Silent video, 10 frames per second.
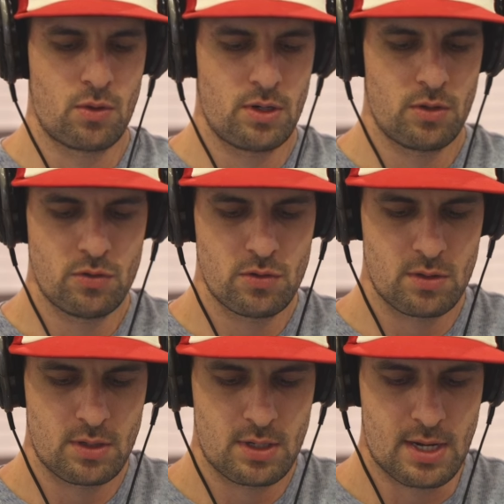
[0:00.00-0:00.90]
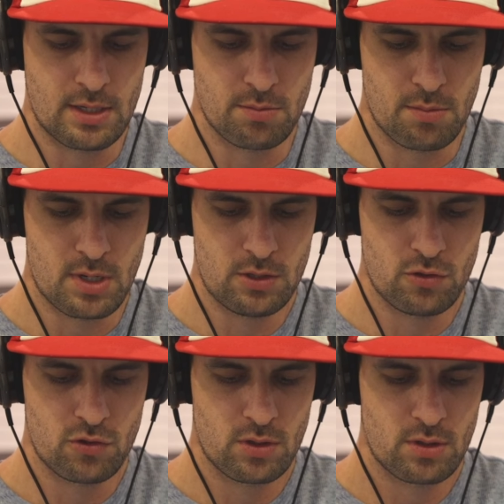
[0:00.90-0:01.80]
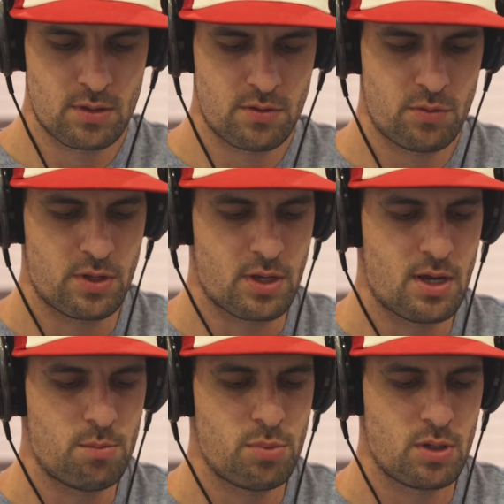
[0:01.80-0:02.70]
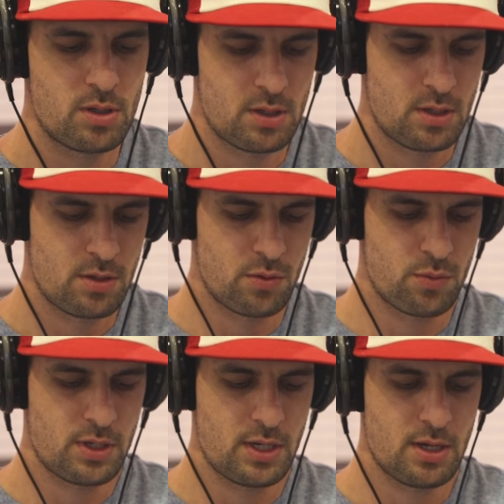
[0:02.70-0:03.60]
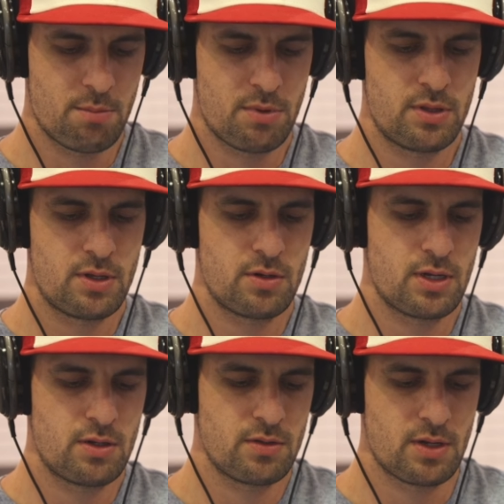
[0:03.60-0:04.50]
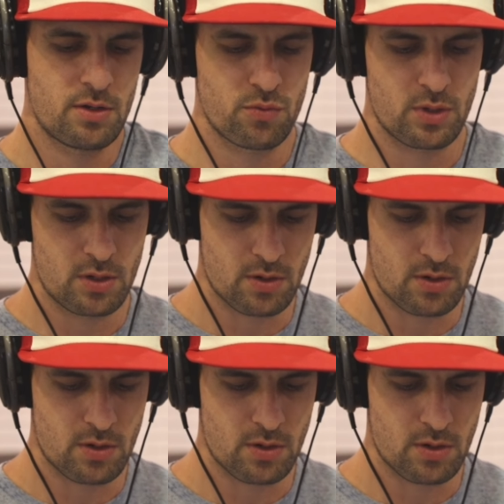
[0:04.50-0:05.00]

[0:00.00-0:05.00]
Orioles as much. It's with the cup, the rookie cup on there. I mean, it's not his rookie